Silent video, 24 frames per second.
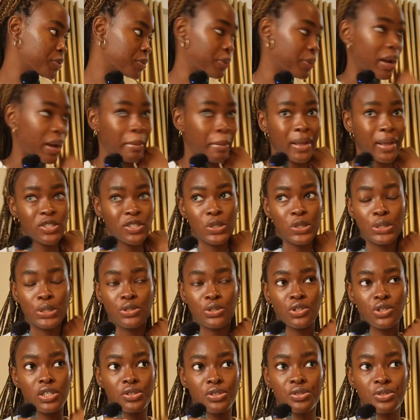But I'm actually going to
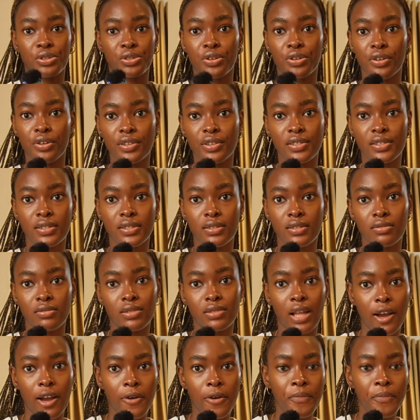change to Crocs
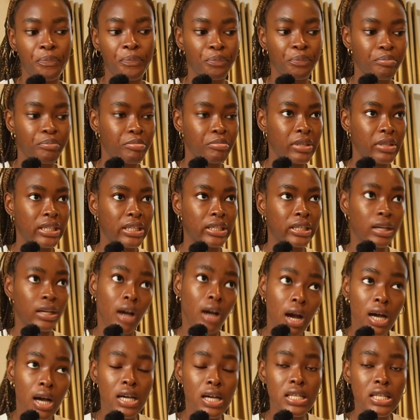now
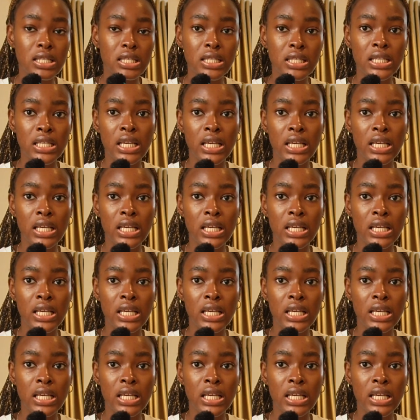because